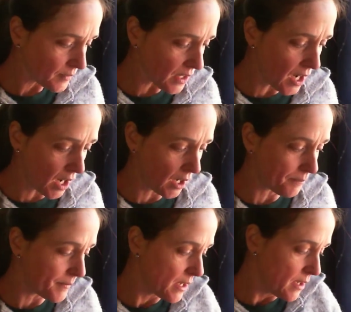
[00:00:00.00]
and
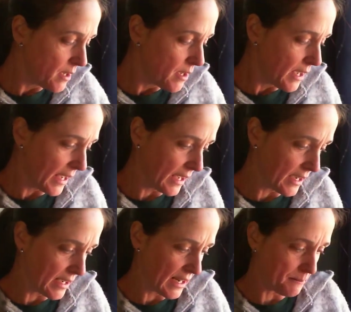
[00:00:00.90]

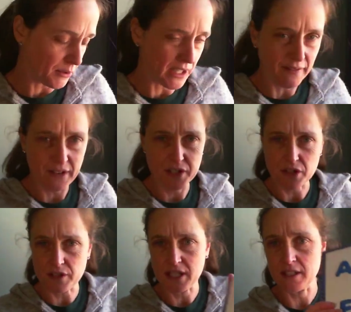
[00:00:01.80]
I believe I was
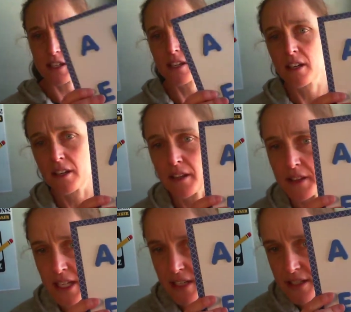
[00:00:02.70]
using
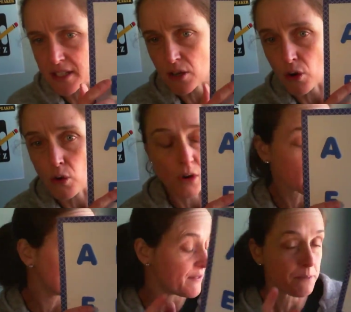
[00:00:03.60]
these, or
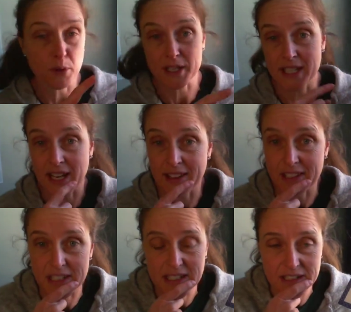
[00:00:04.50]
even pointing on the
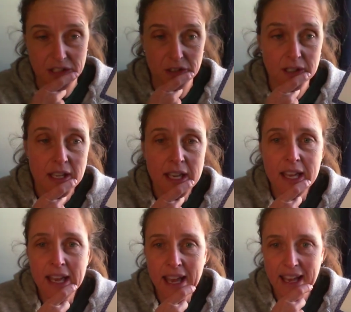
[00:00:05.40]
stencil.
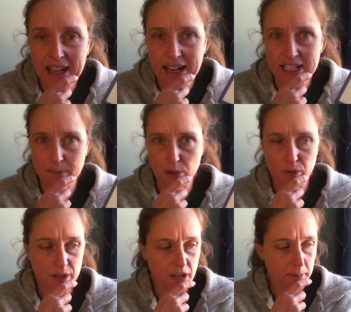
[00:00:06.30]
And I spoke
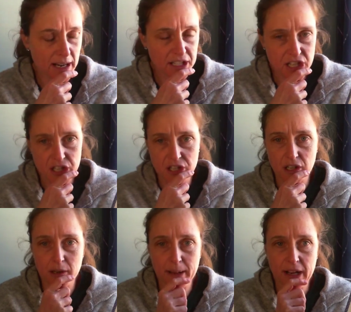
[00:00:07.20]
with our practitioner
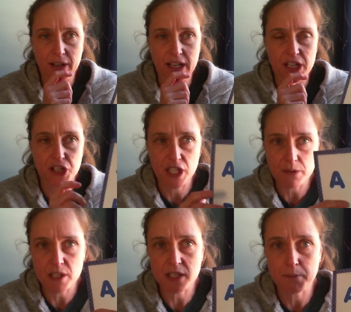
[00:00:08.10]
about it, and she
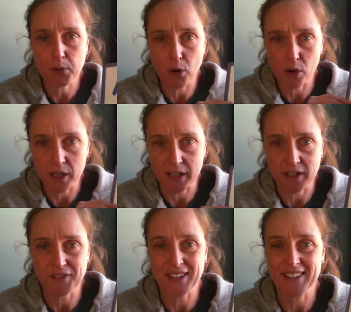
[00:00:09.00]
was supportive
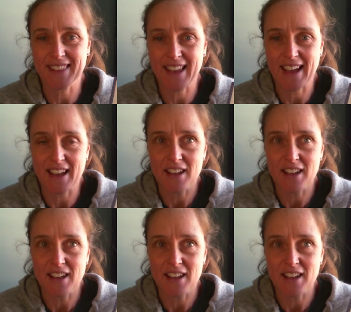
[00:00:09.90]
in that